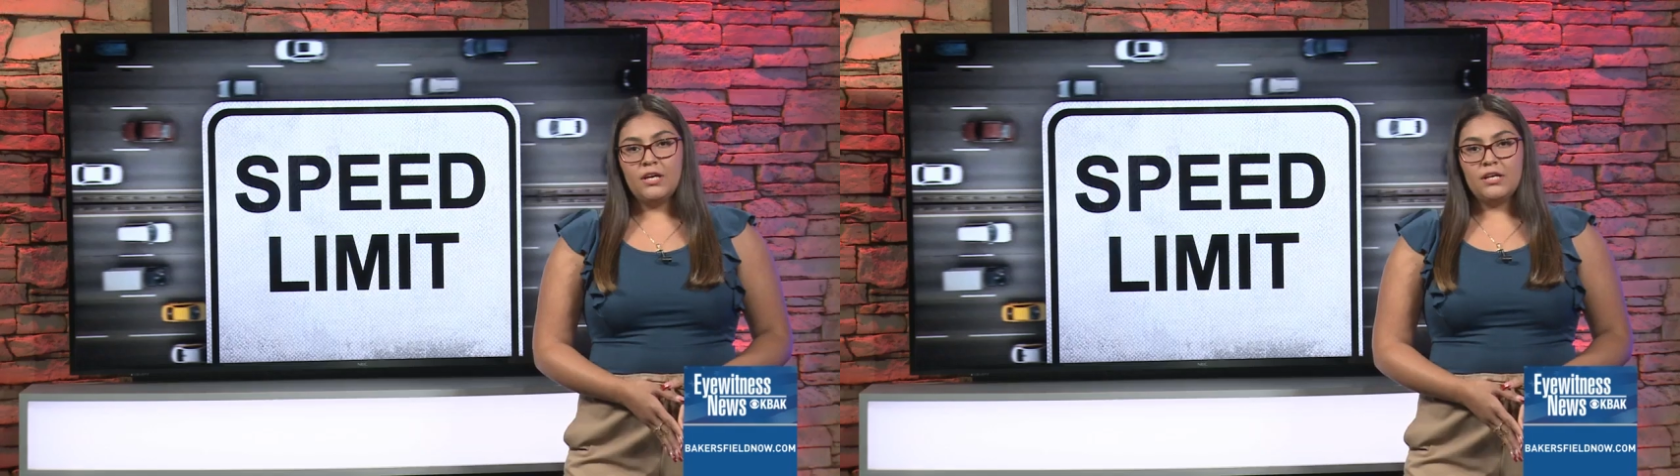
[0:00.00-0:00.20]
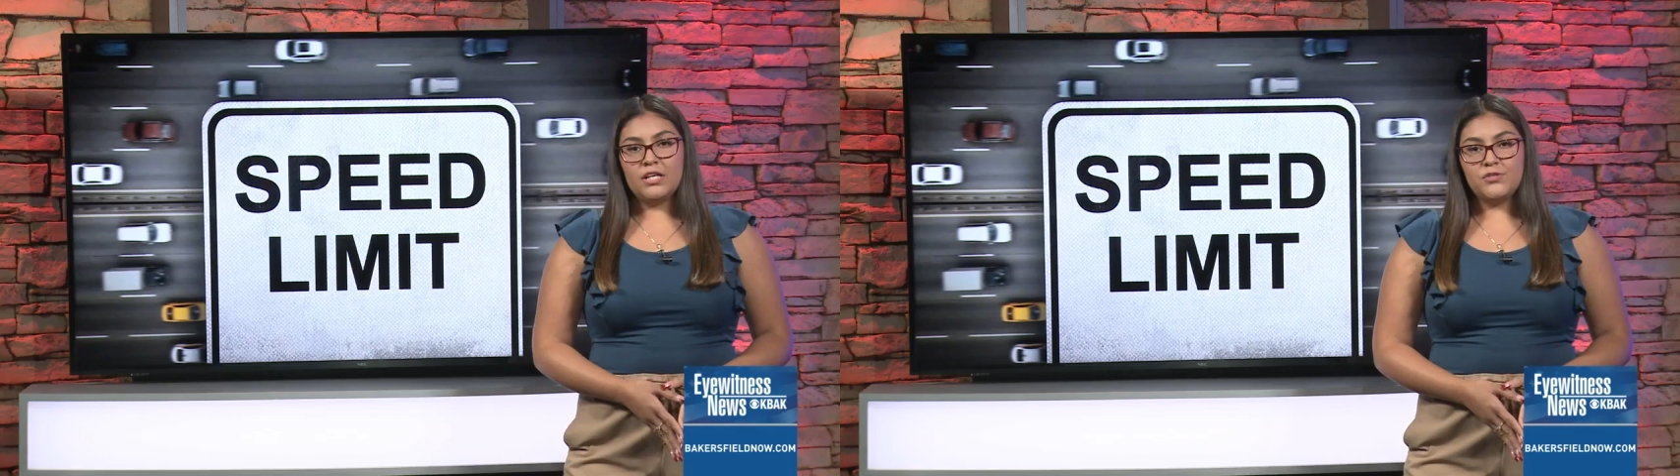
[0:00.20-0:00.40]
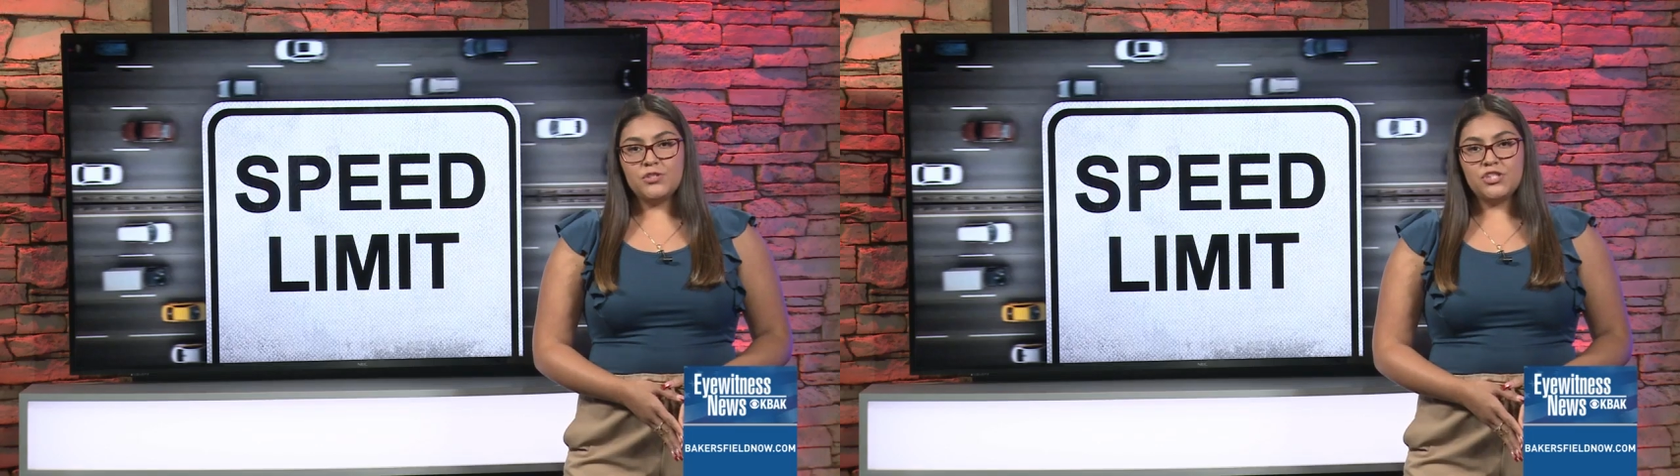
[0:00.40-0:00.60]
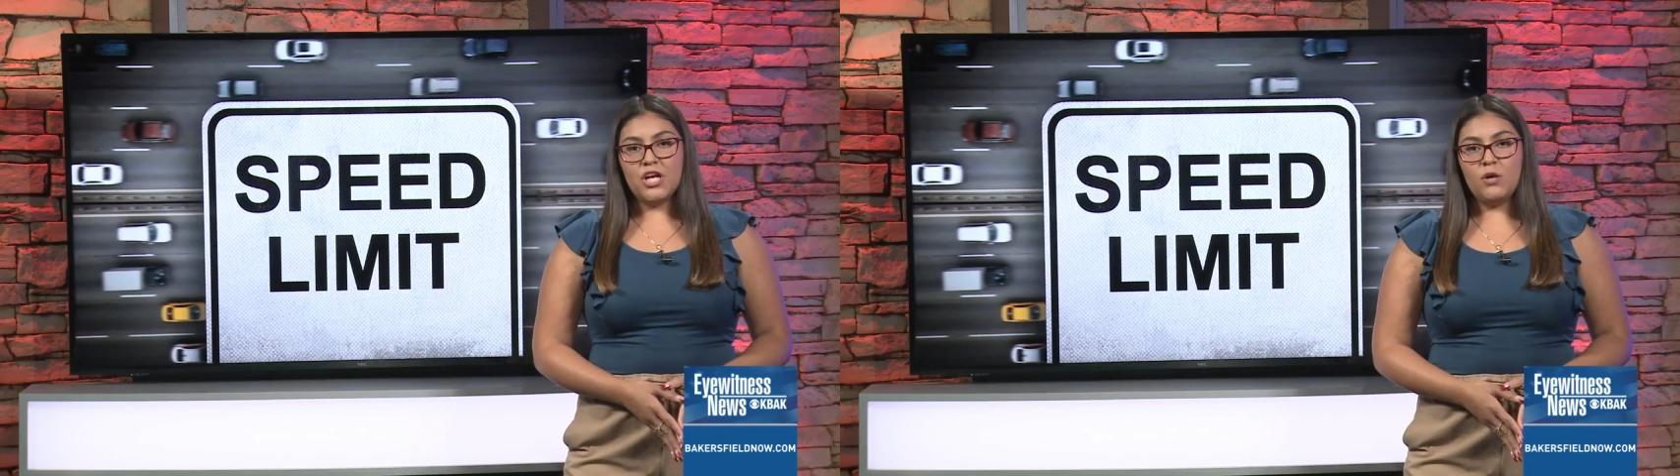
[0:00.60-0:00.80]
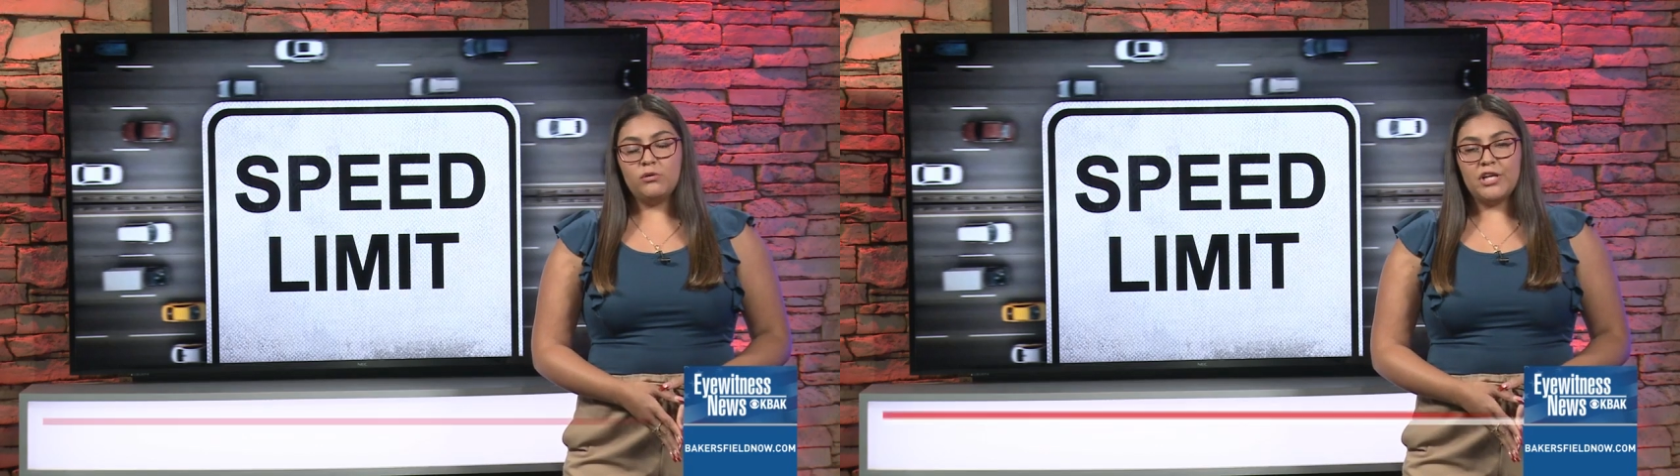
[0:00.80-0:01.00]
Yes,
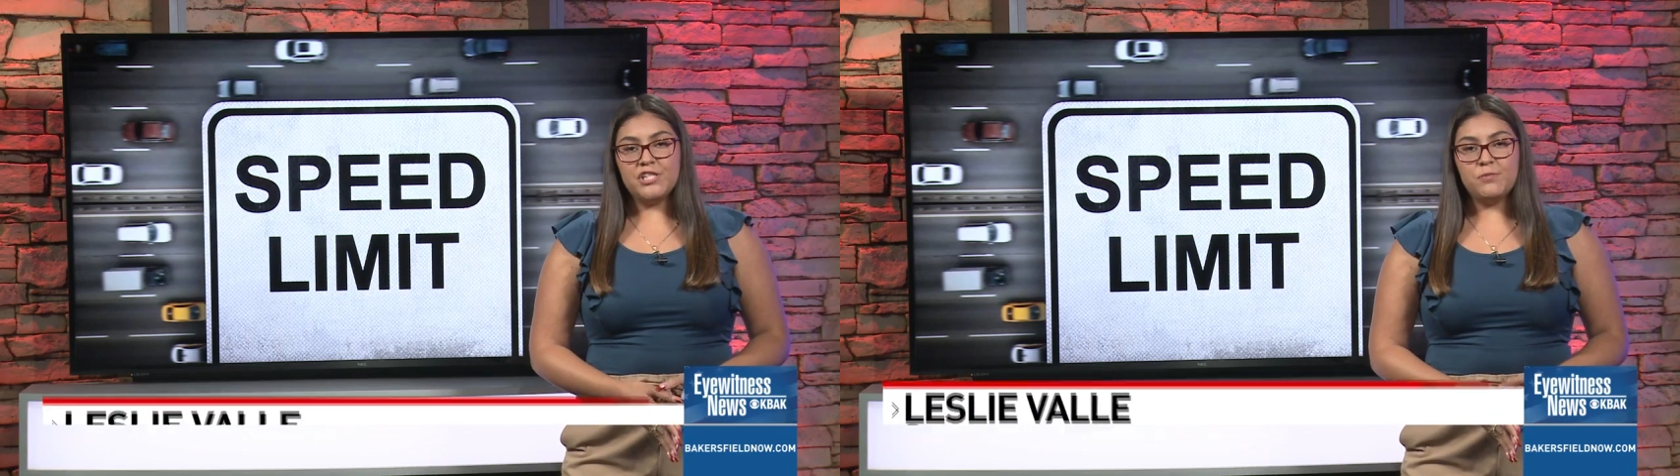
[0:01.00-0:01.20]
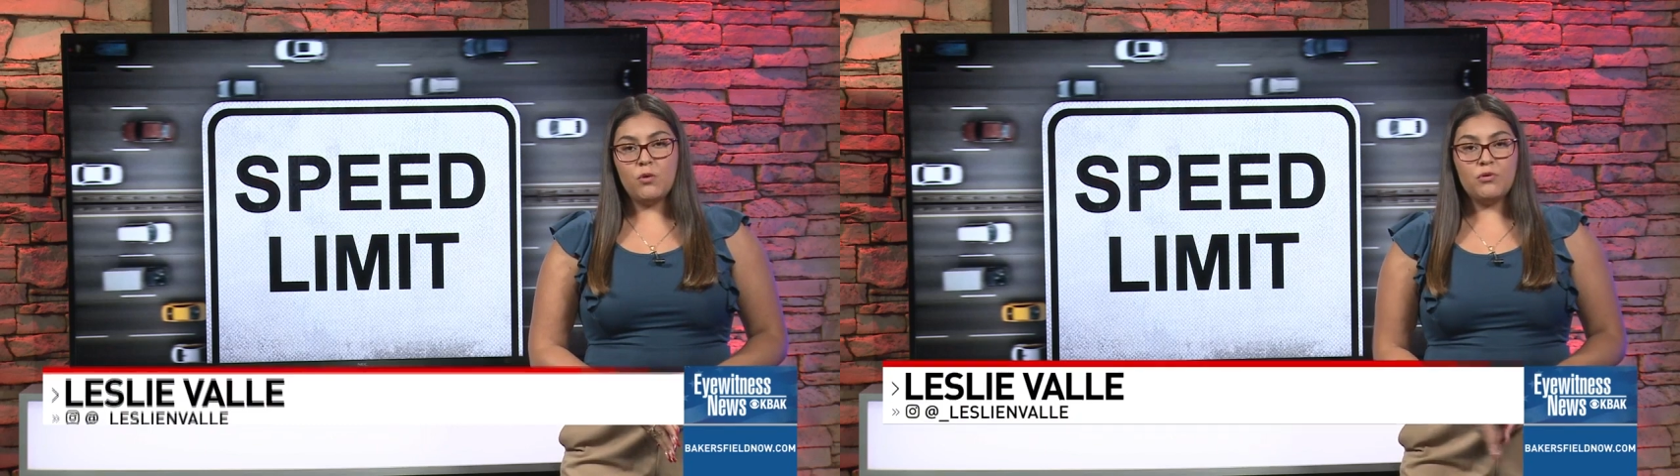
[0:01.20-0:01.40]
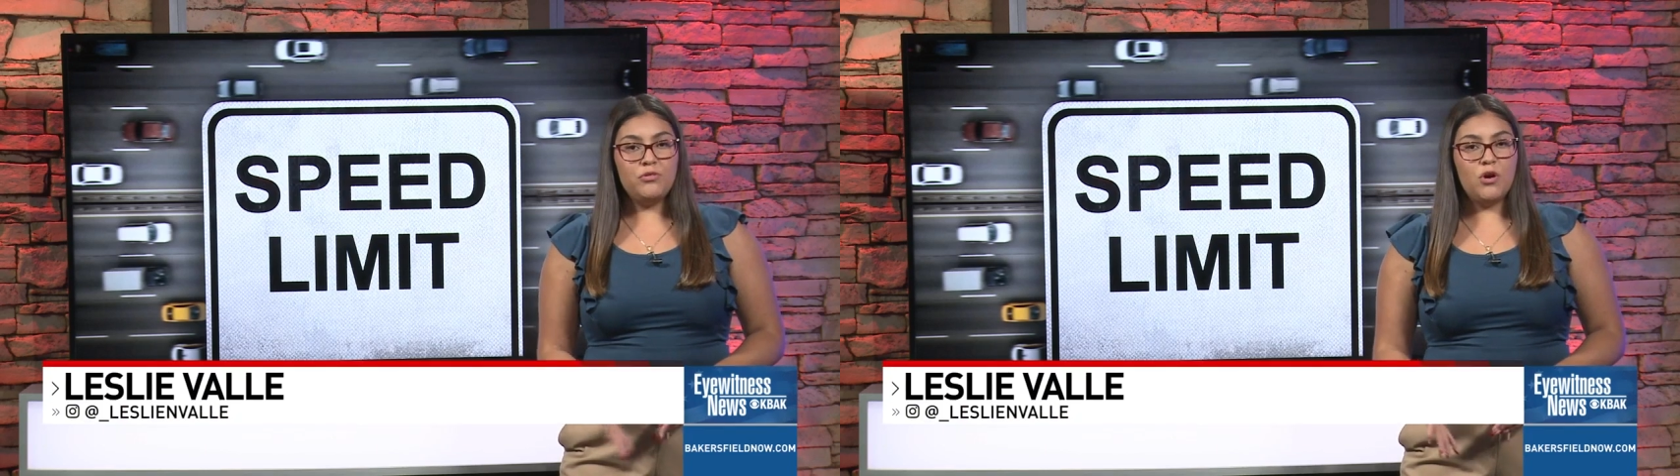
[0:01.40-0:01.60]
Rochelle. Well, I spoke with